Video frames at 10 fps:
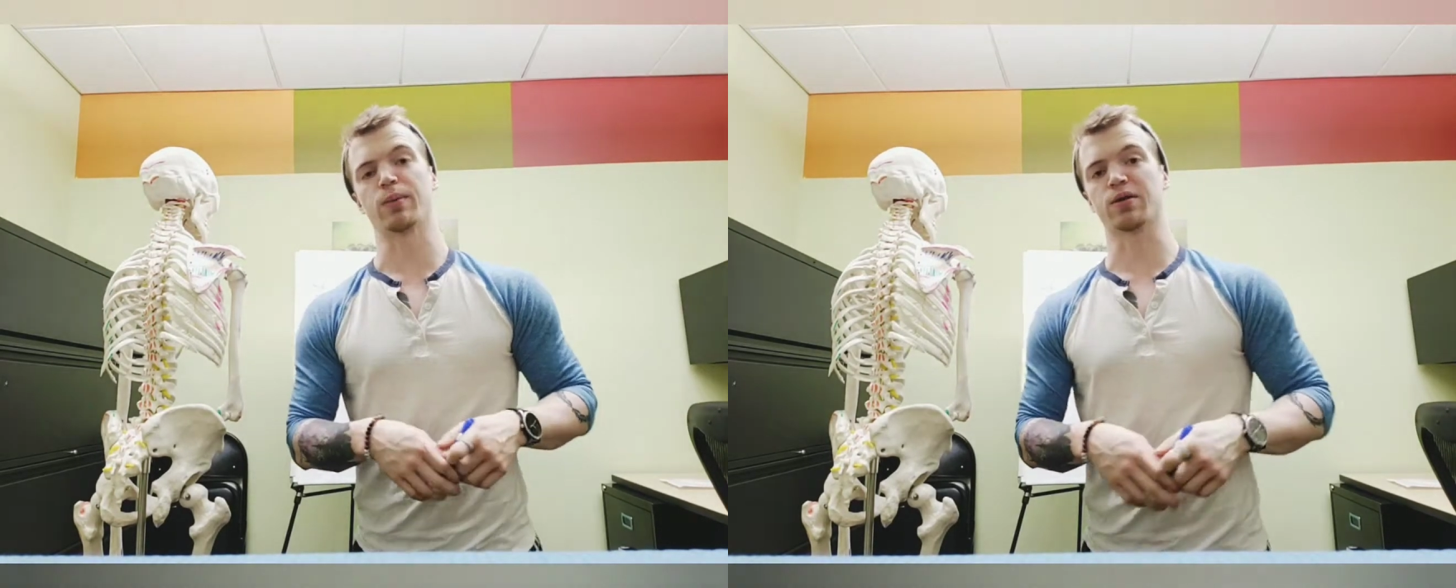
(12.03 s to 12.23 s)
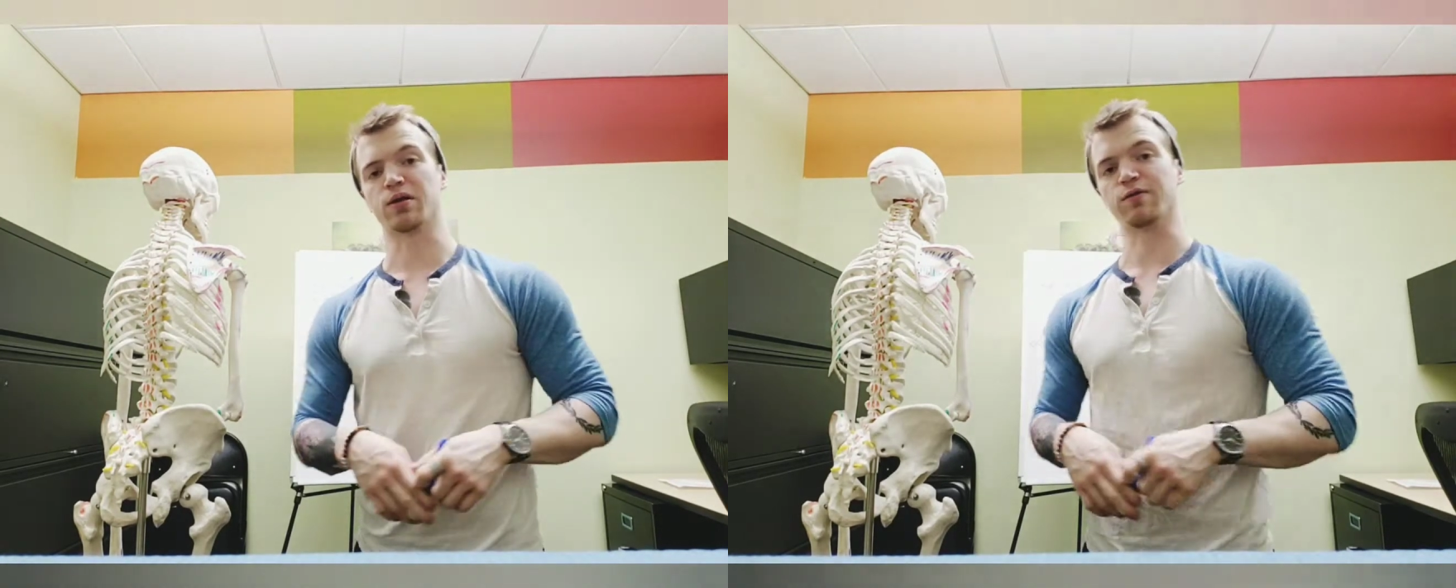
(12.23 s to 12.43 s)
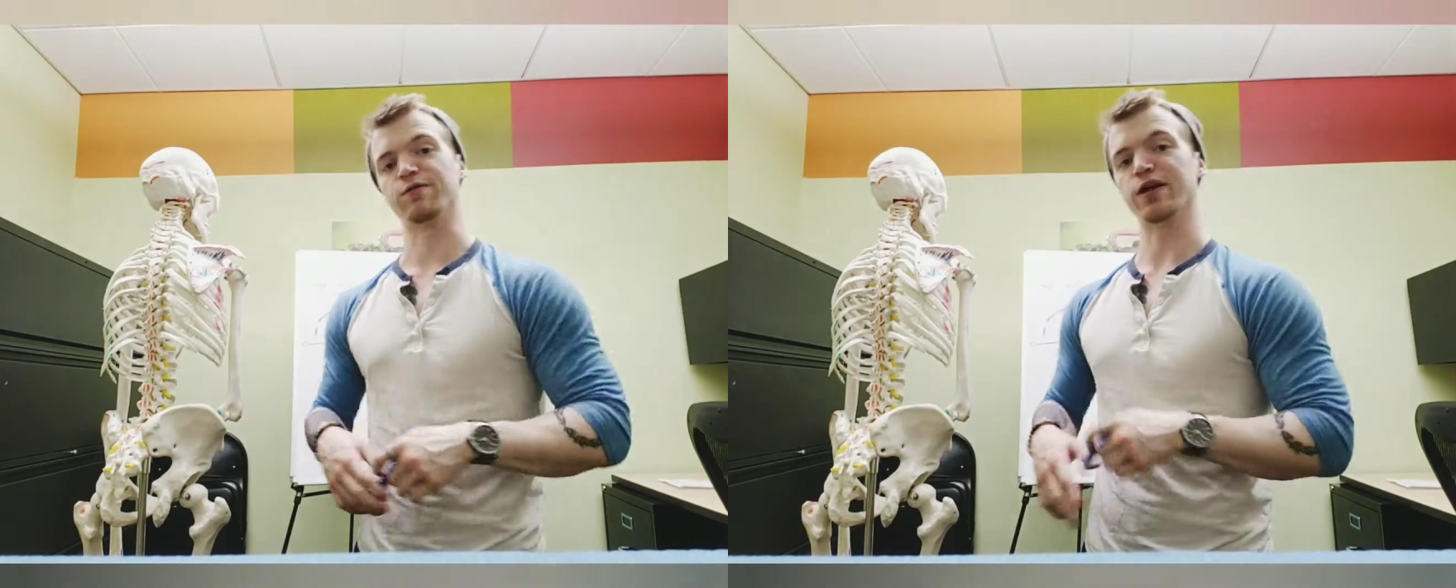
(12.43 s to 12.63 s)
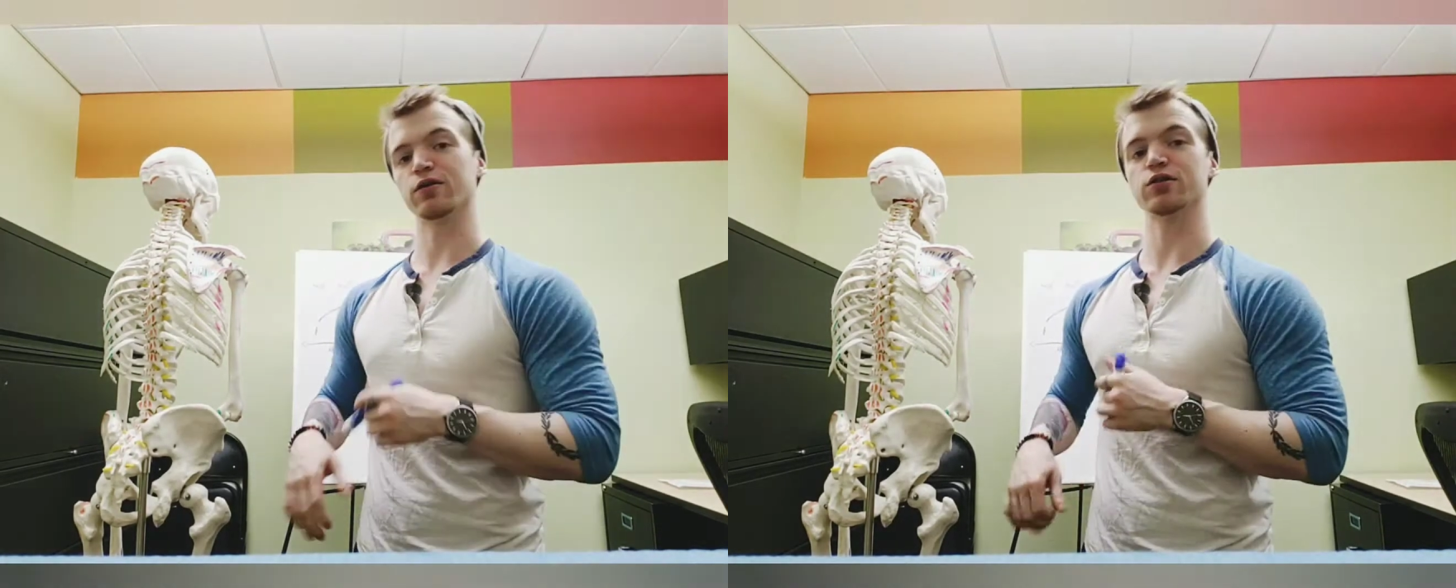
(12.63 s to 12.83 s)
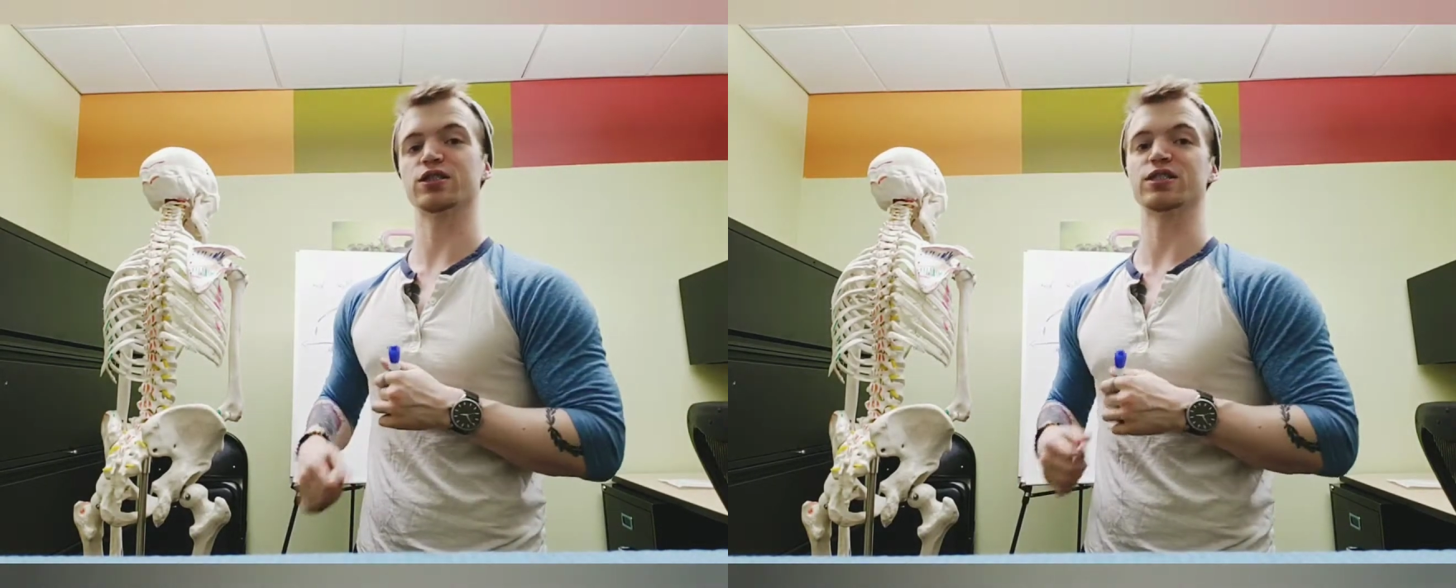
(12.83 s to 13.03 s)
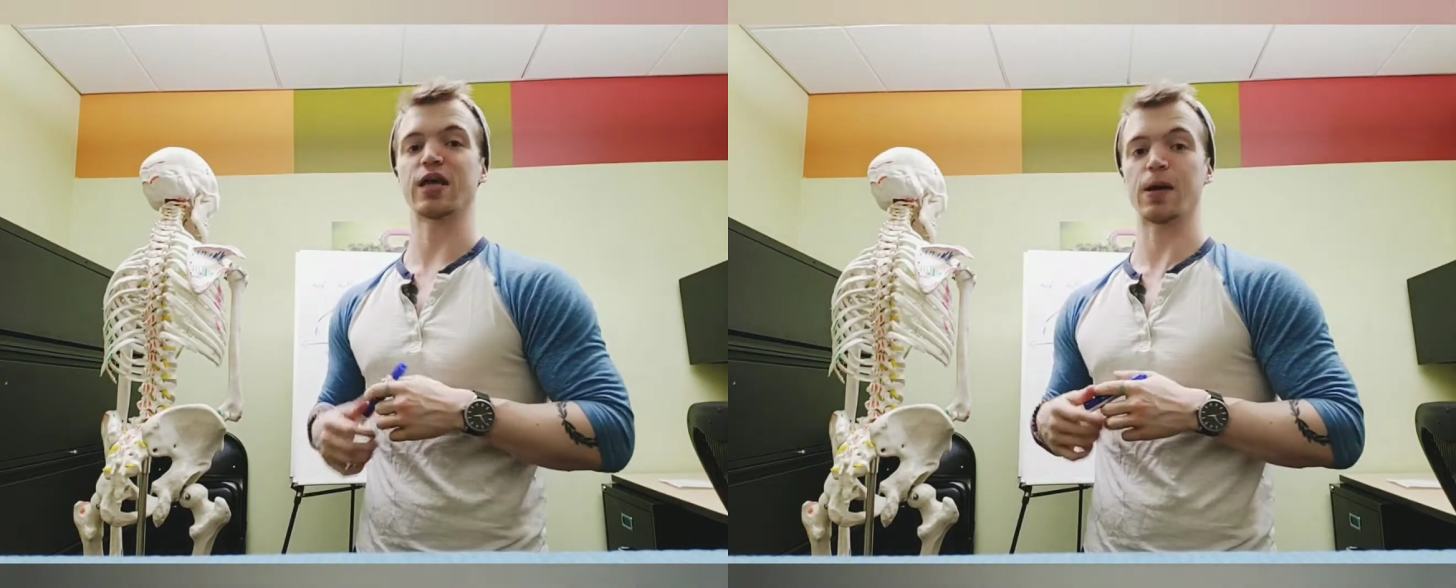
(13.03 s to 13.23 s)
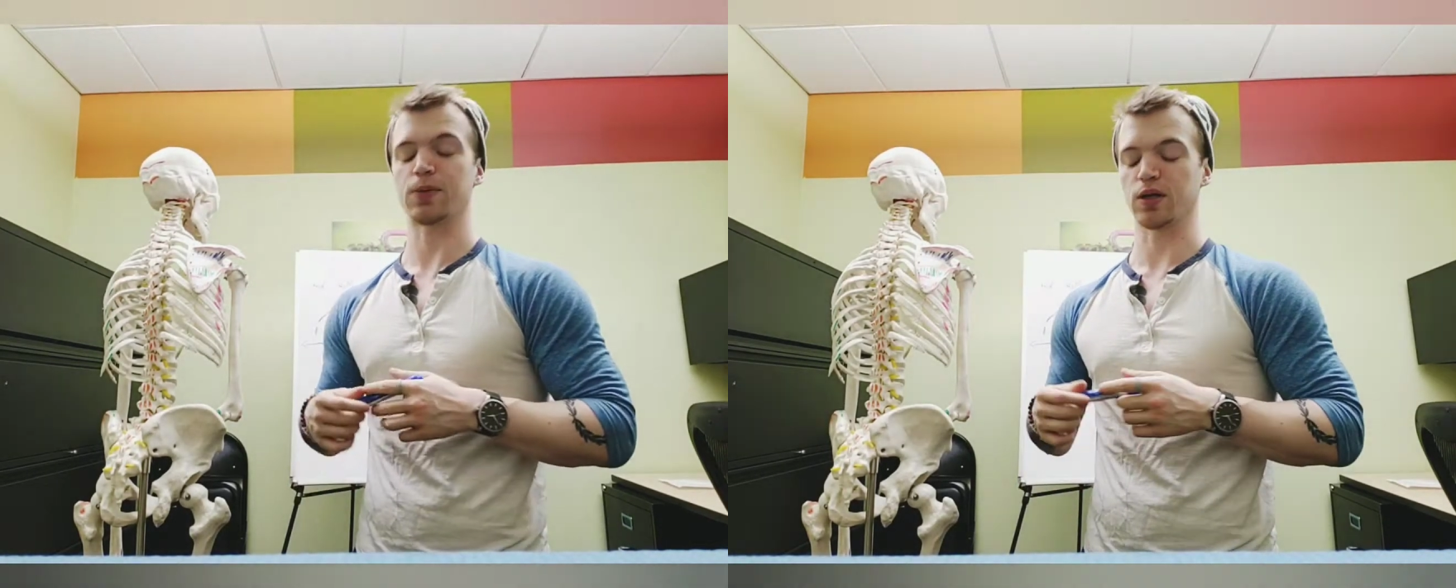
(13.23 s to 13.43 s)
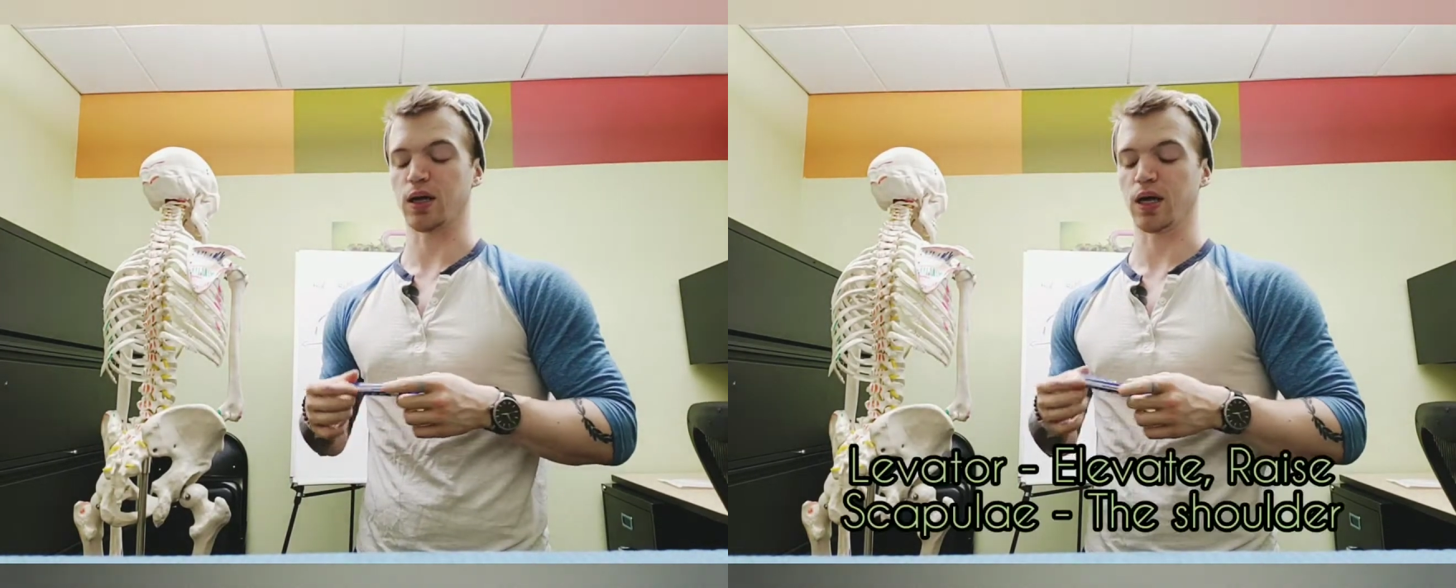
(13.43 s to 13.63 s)
about the levator
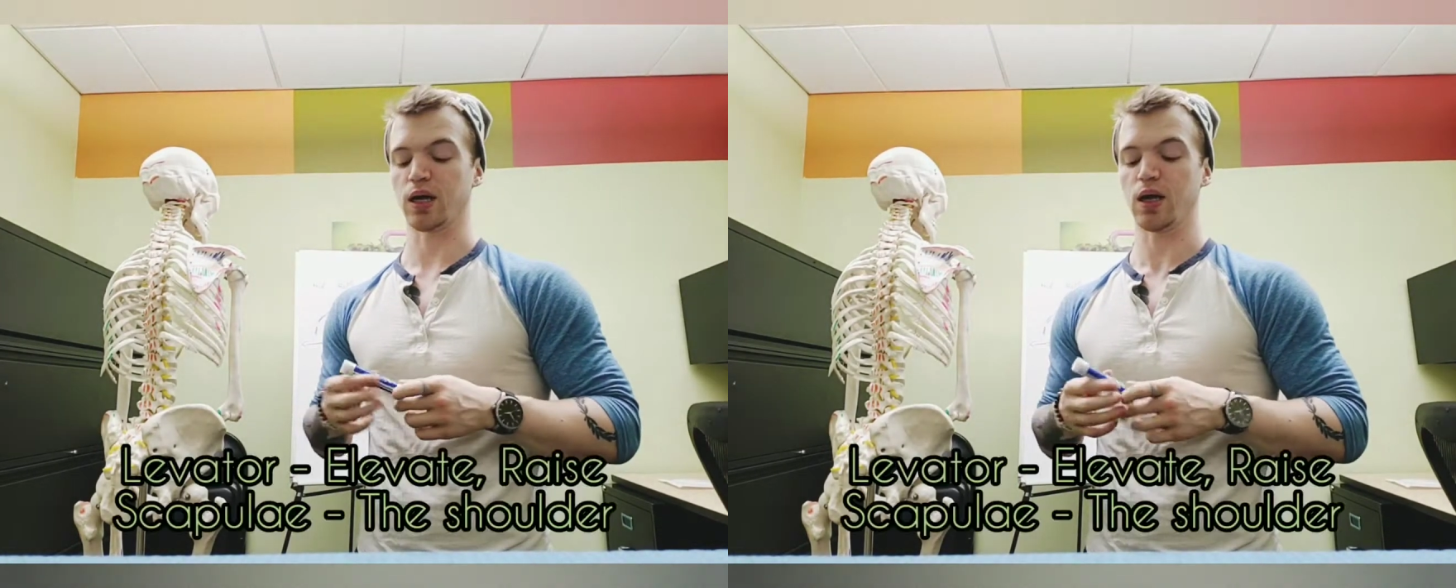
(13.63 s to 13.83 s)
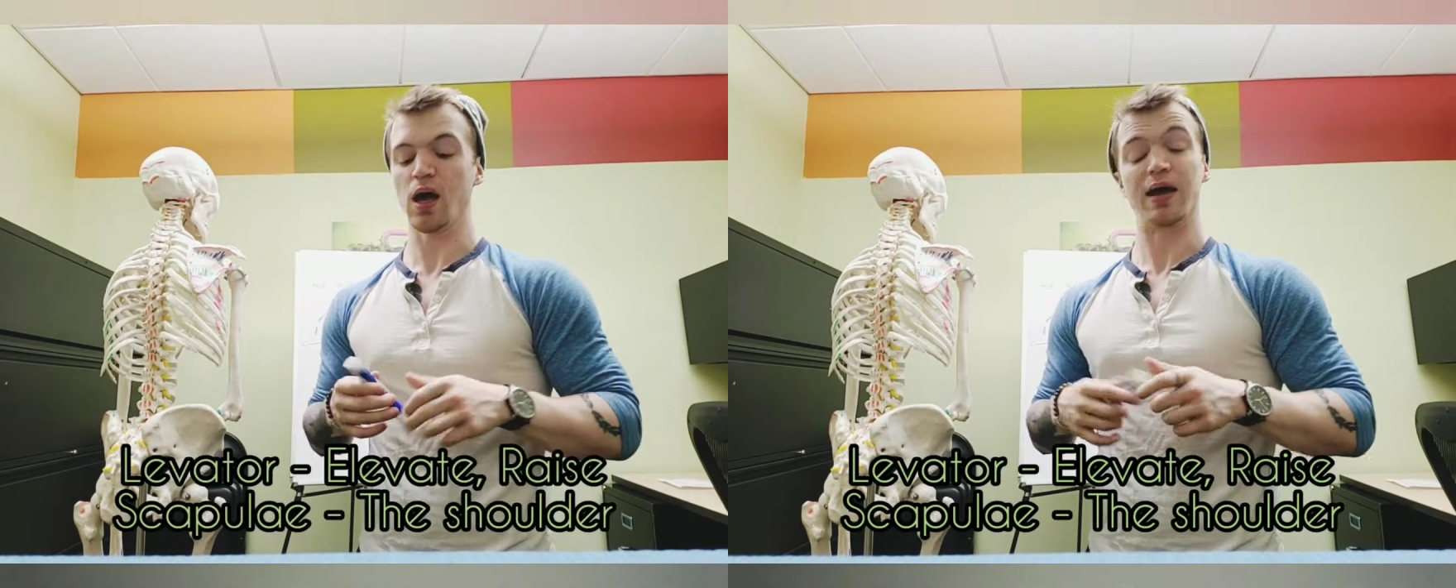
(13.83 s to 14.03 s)
scapulae.